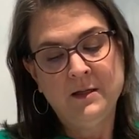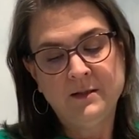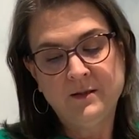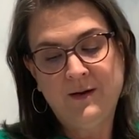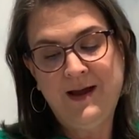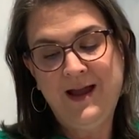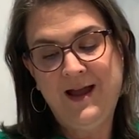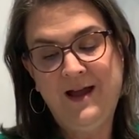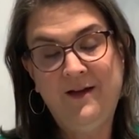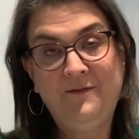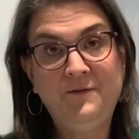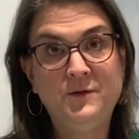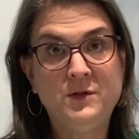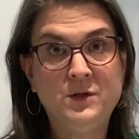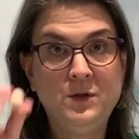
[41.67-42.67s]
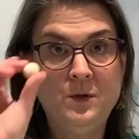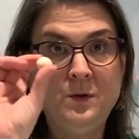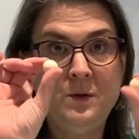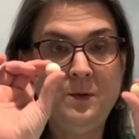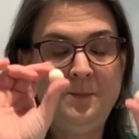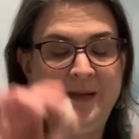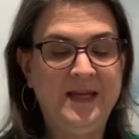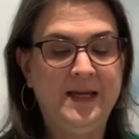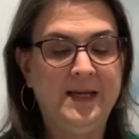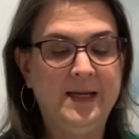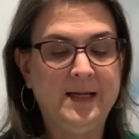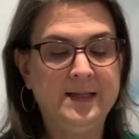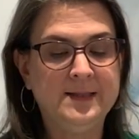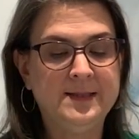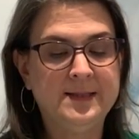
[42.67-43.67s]
So I have 2
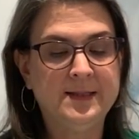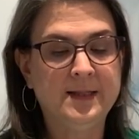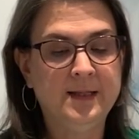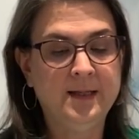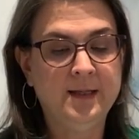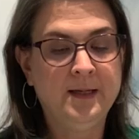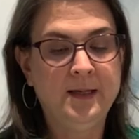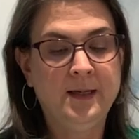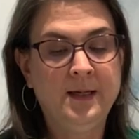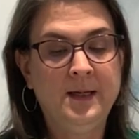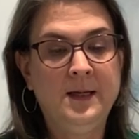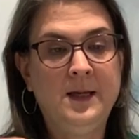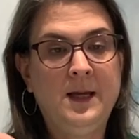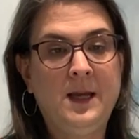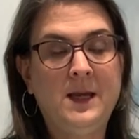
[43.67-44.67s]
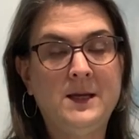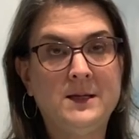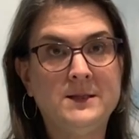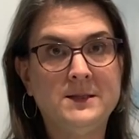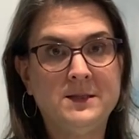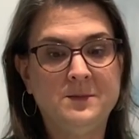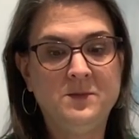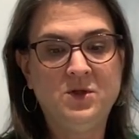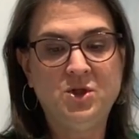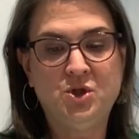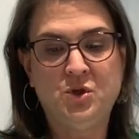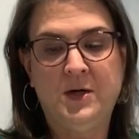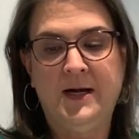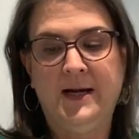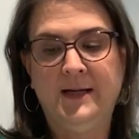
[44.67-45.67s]
beads and some
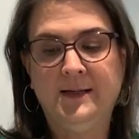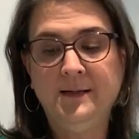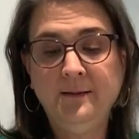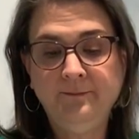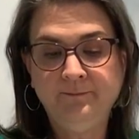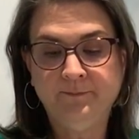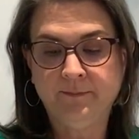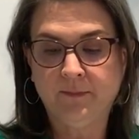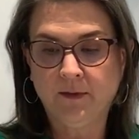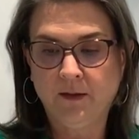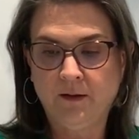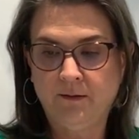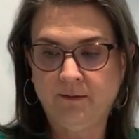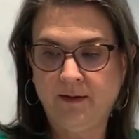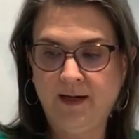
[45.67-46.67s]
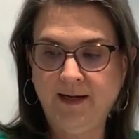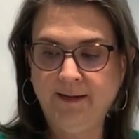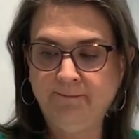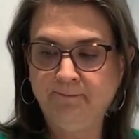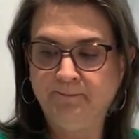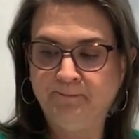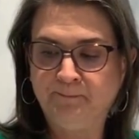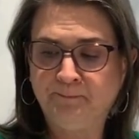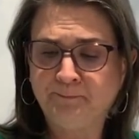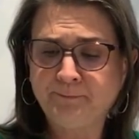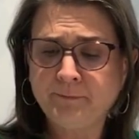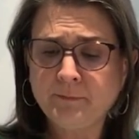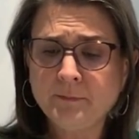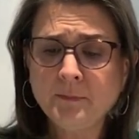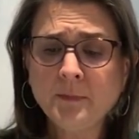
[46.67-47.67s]
string. All right,
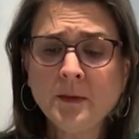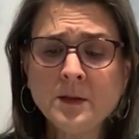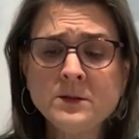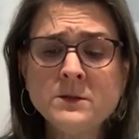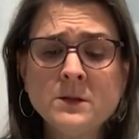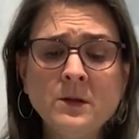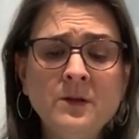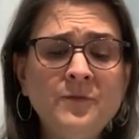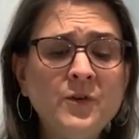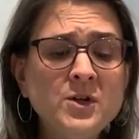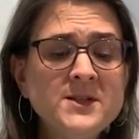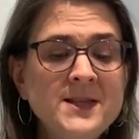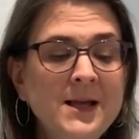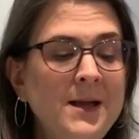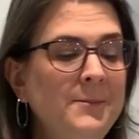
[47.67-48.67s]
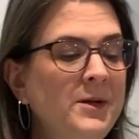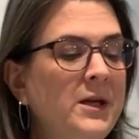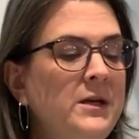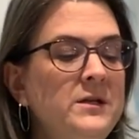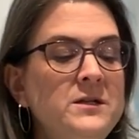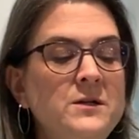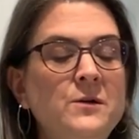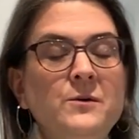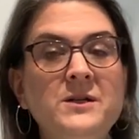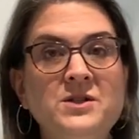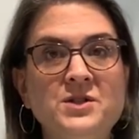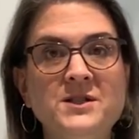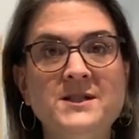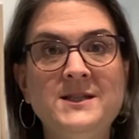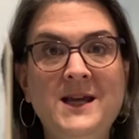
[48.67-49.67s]
so the first thing I'm going to do
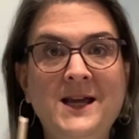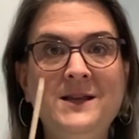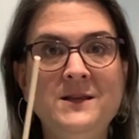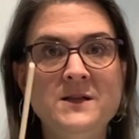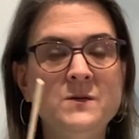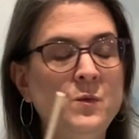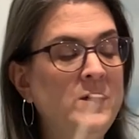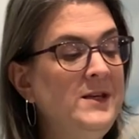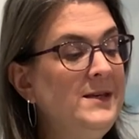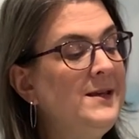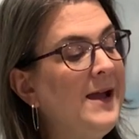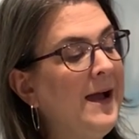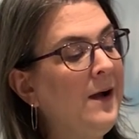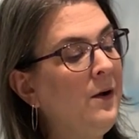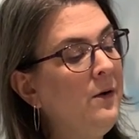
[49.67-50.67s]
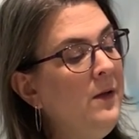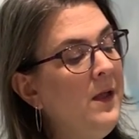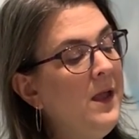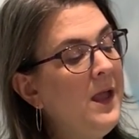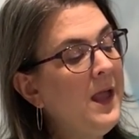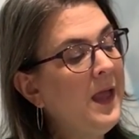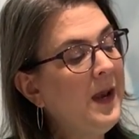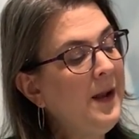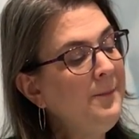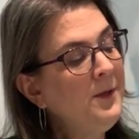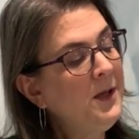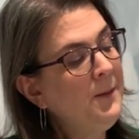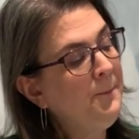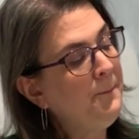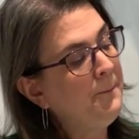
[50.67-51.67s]
is just take this wooden dowel and I'm
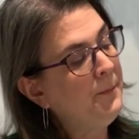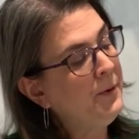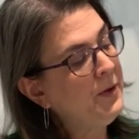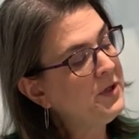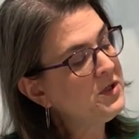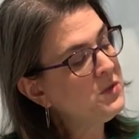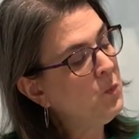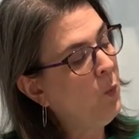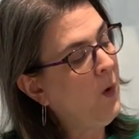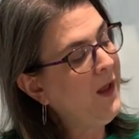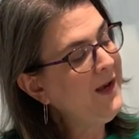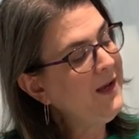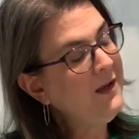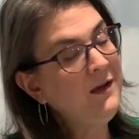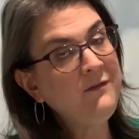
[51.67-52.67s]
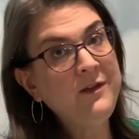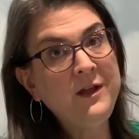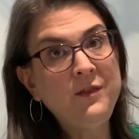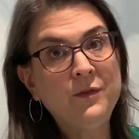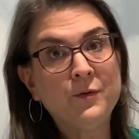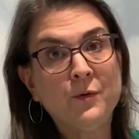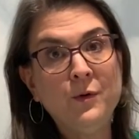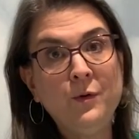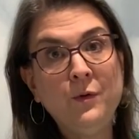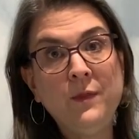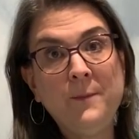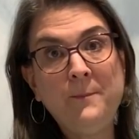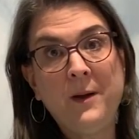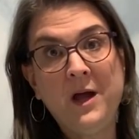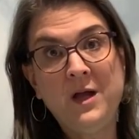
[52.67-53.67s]
going to push one end of it through
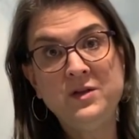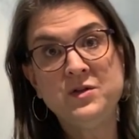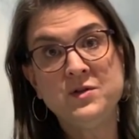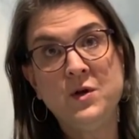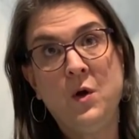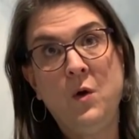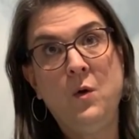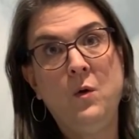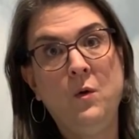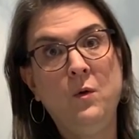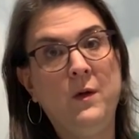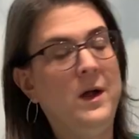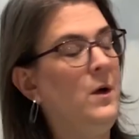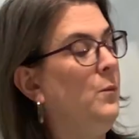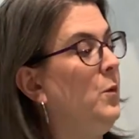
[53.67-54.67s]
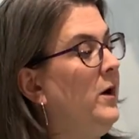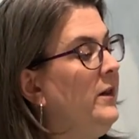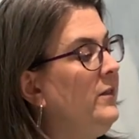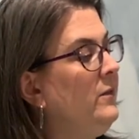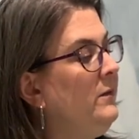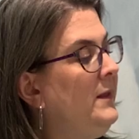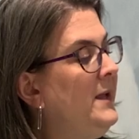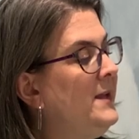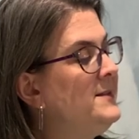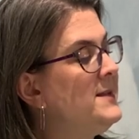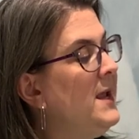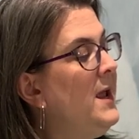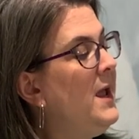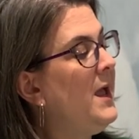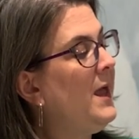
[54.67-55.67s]
the punched hole on one of the
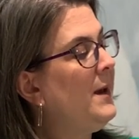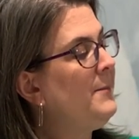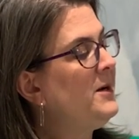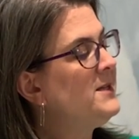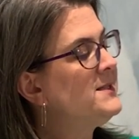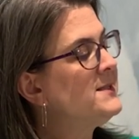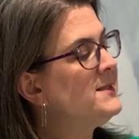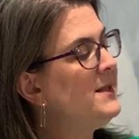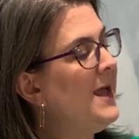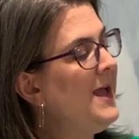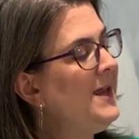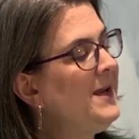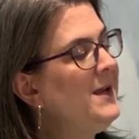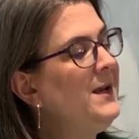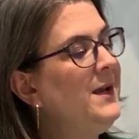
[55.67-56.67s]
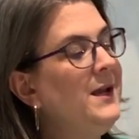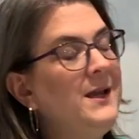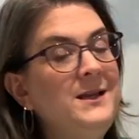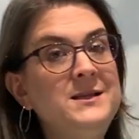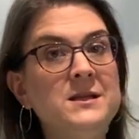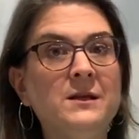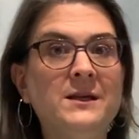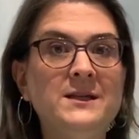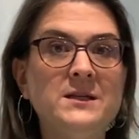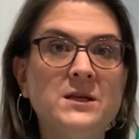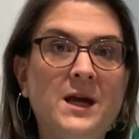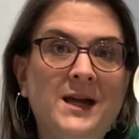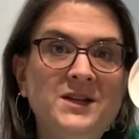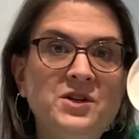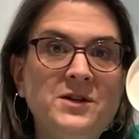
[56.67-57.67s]
lids. And I'm going to slide it until it
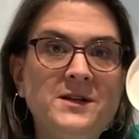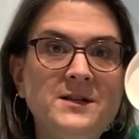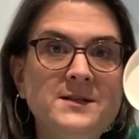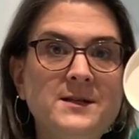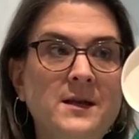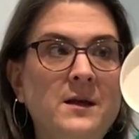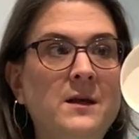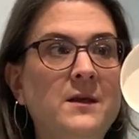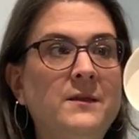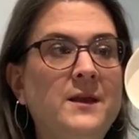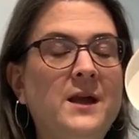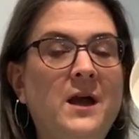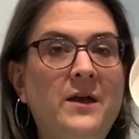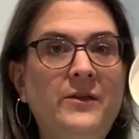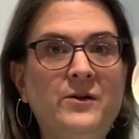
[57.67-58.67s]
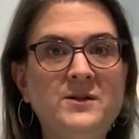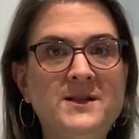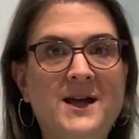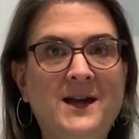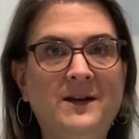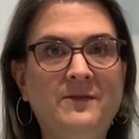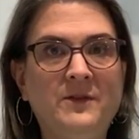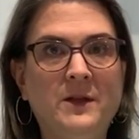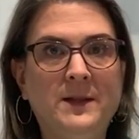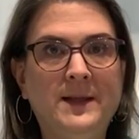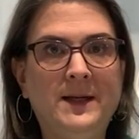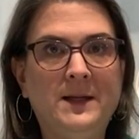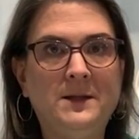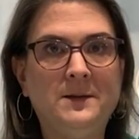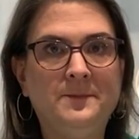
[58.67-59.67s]
touches the other side of the
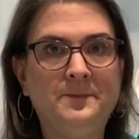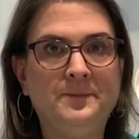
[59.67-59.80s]
lid.